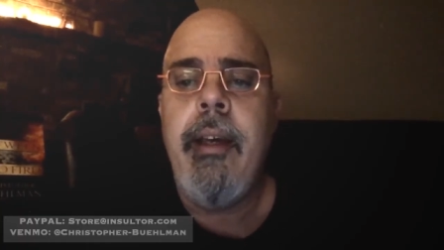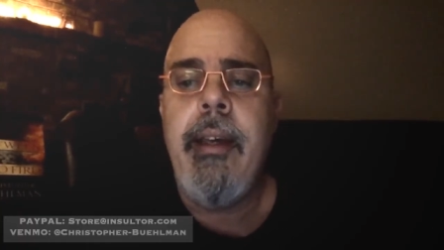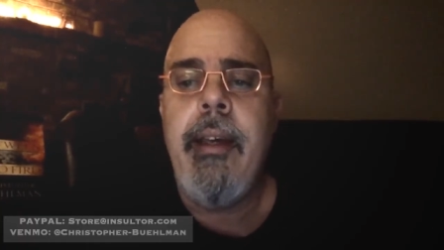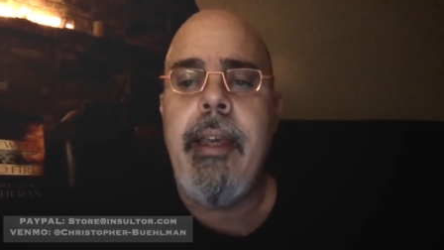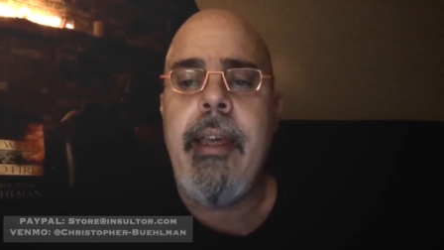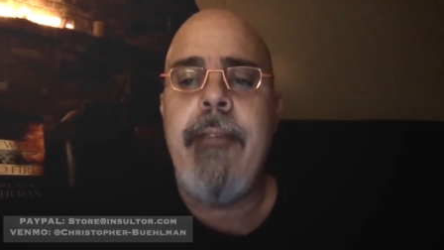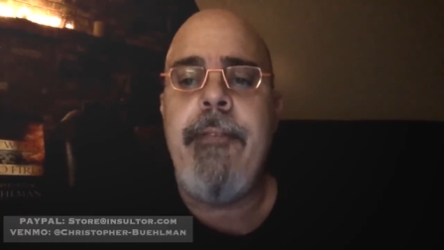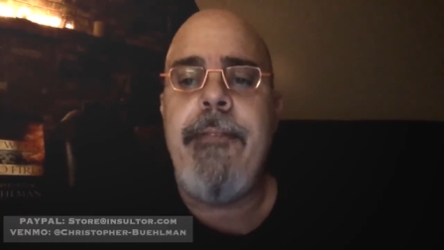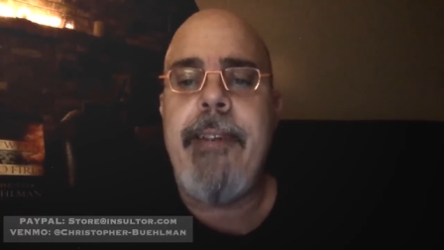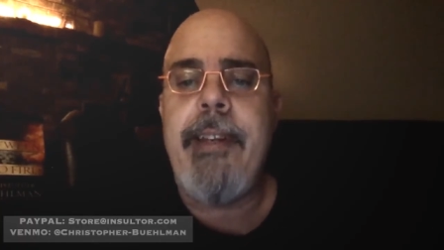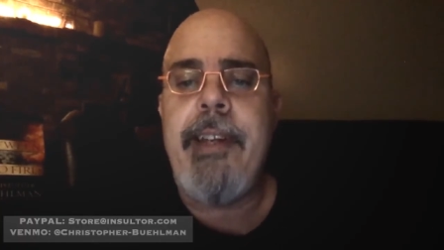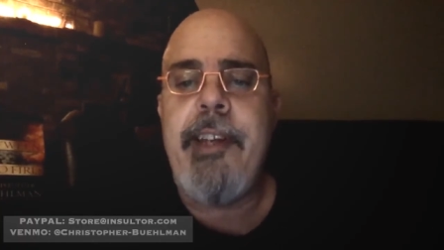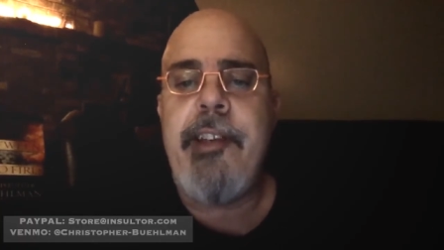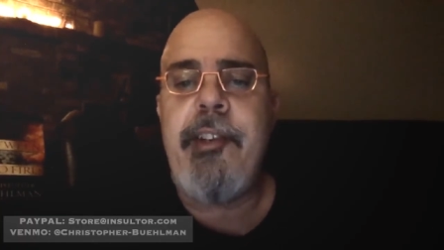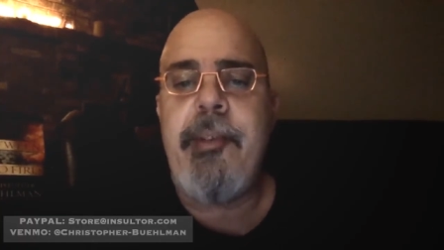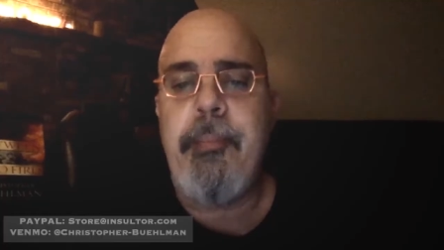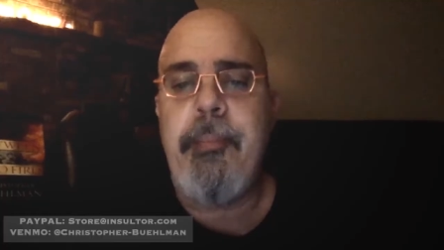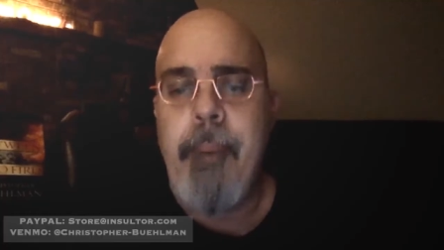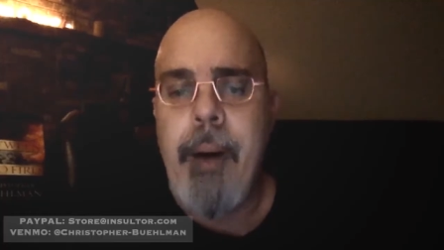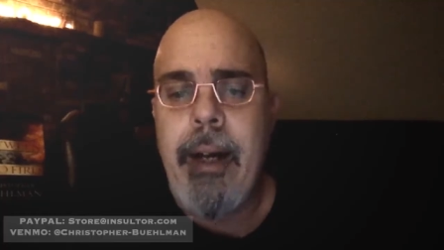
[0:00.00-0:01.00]
He had
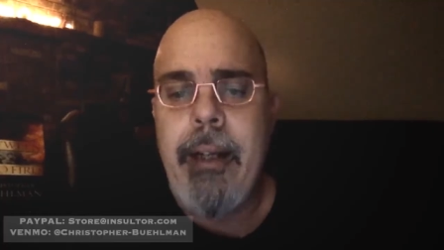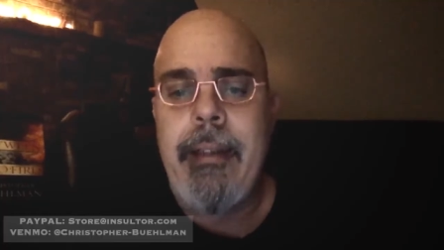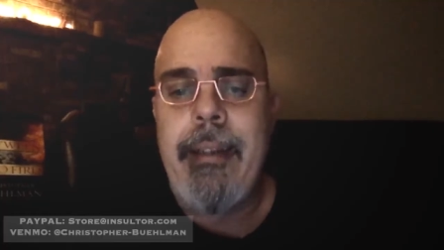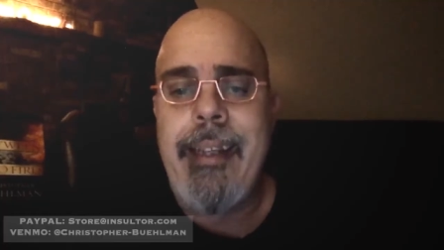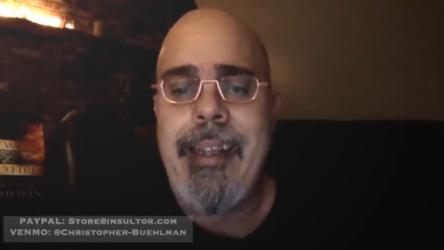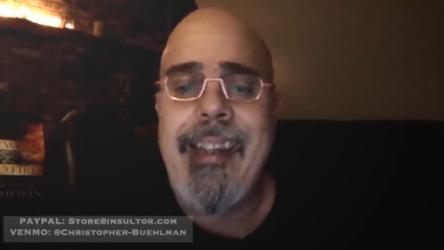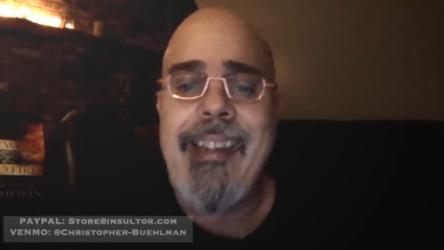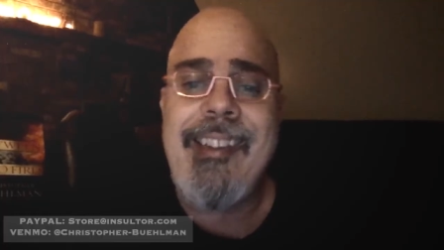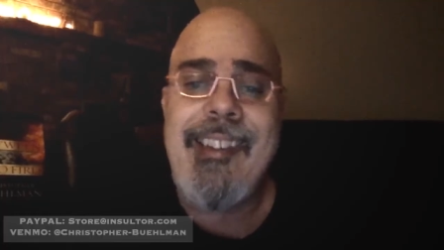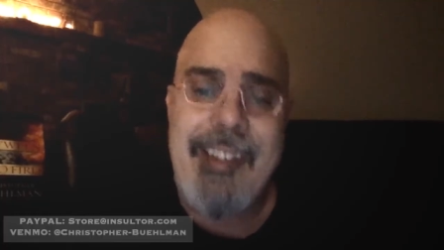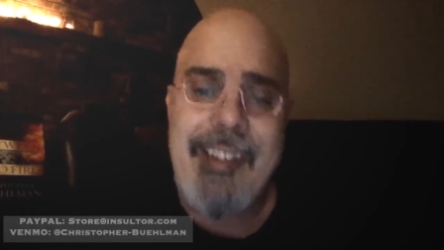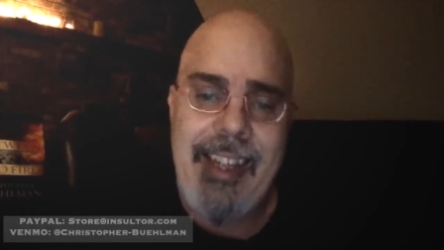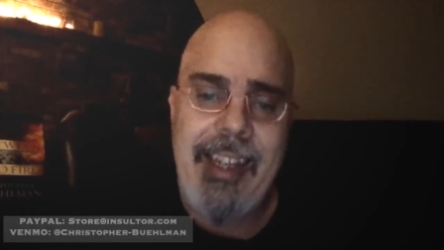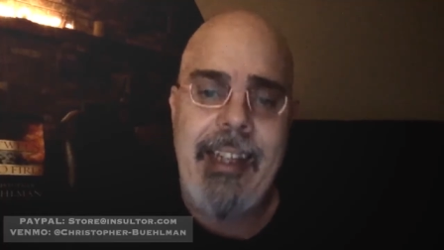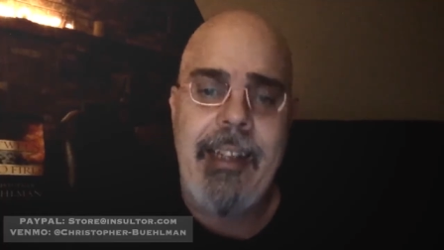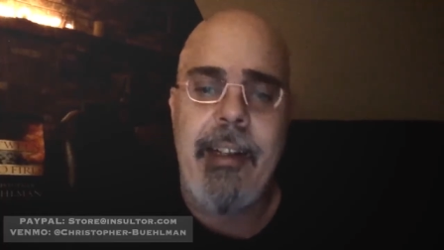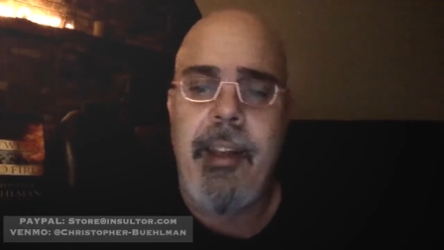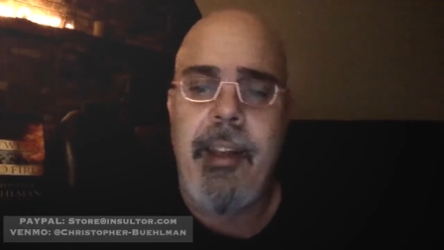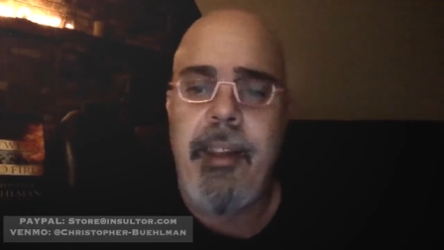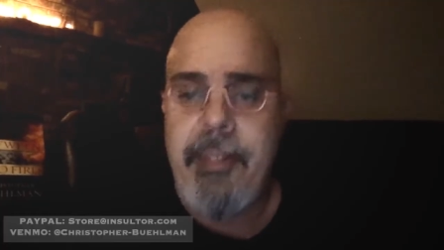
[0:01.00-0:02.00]
finished buckling his
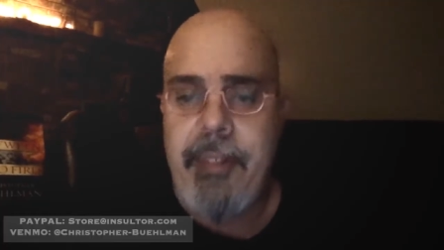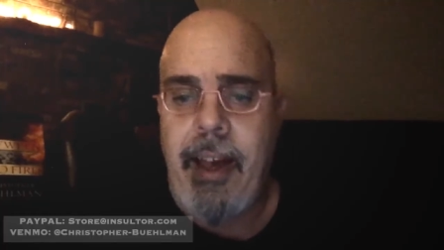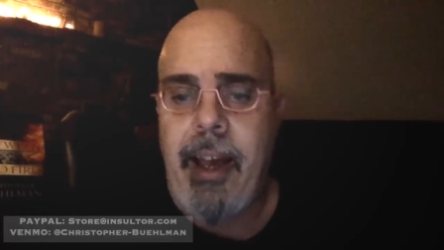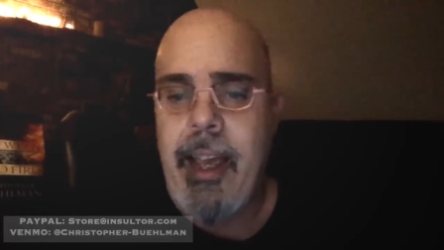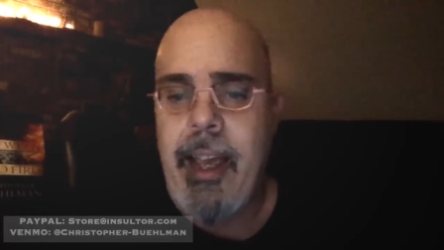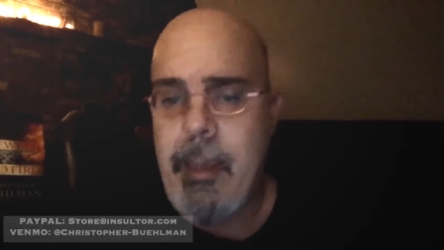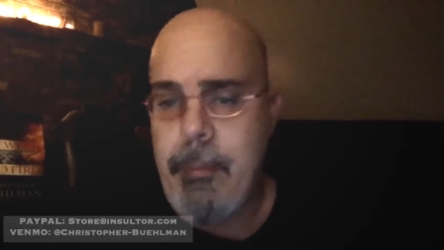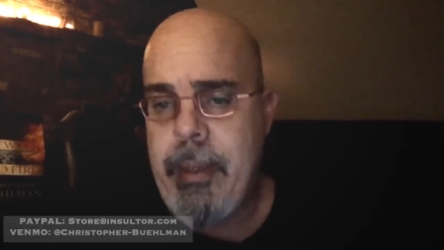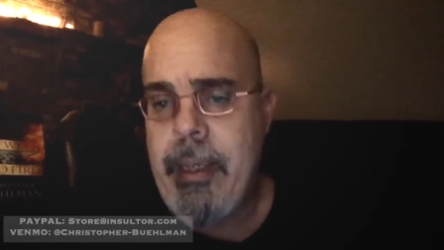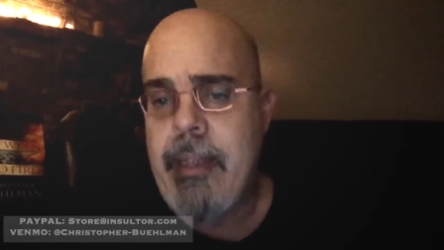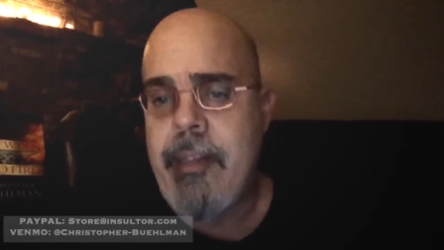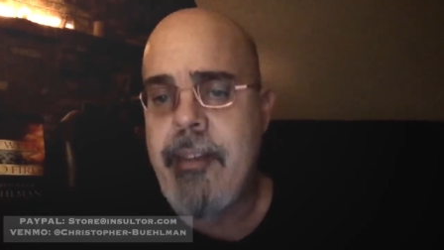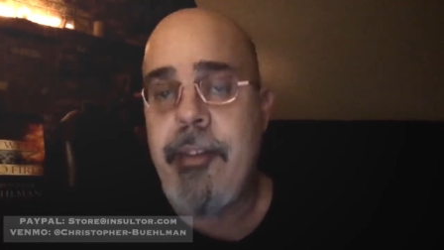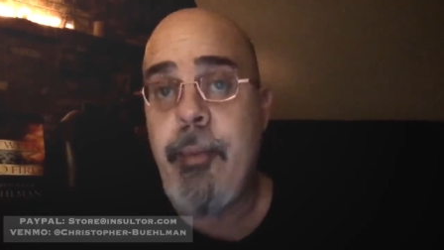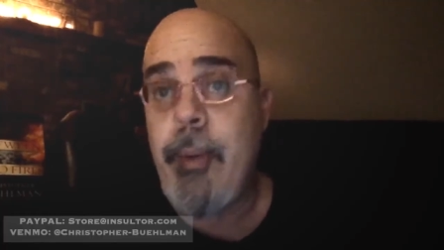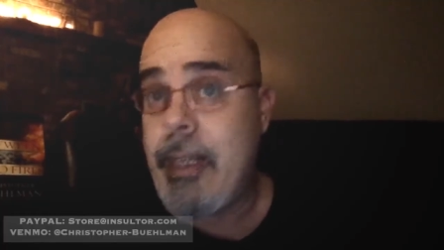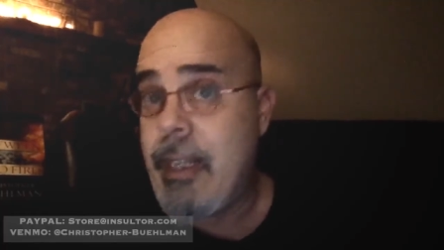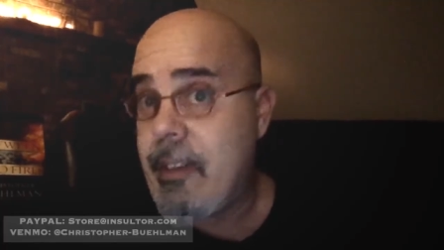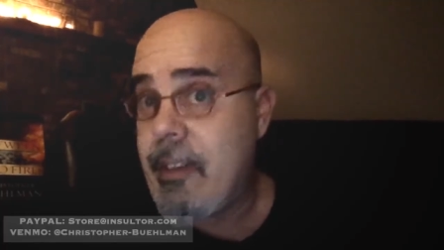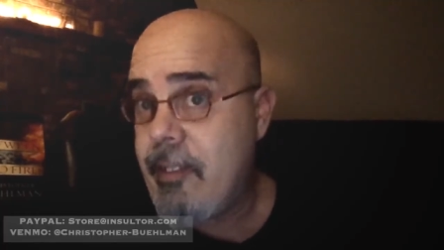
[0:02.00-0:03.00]
second thigh
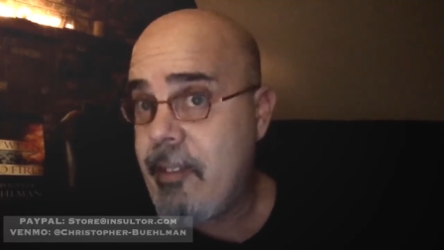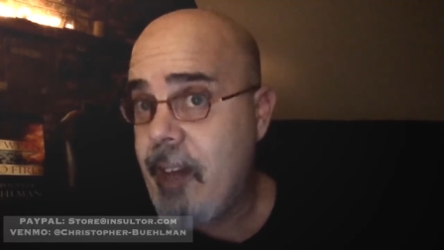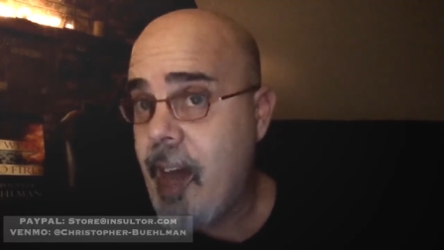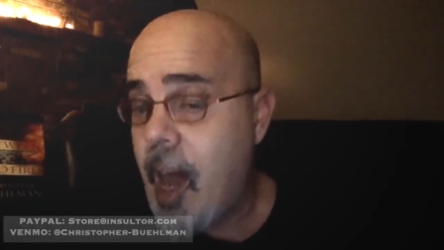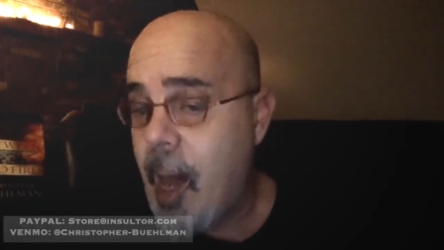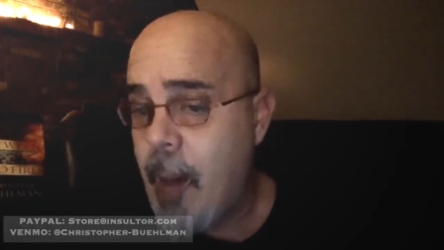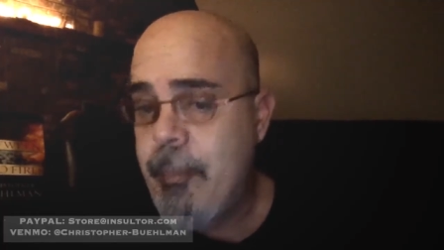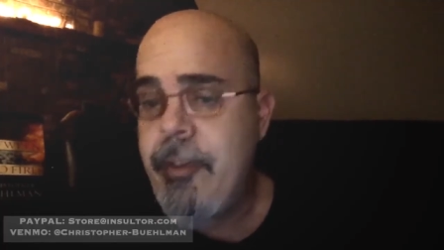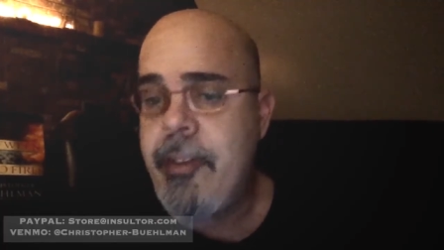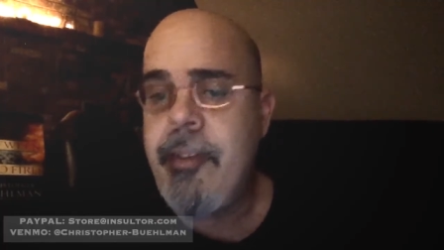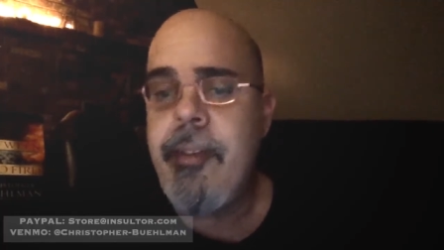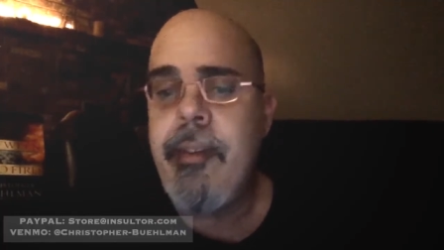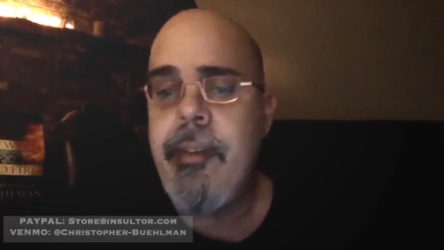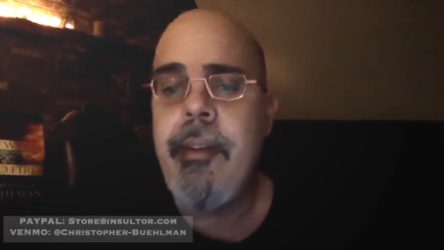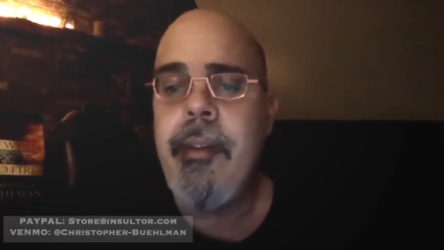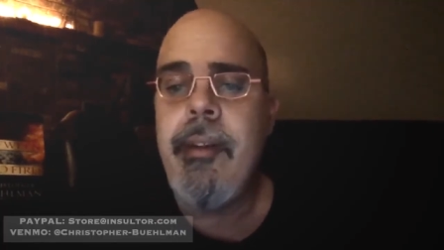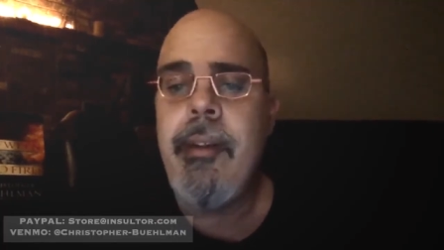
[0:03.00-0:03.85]
piece when he stopped.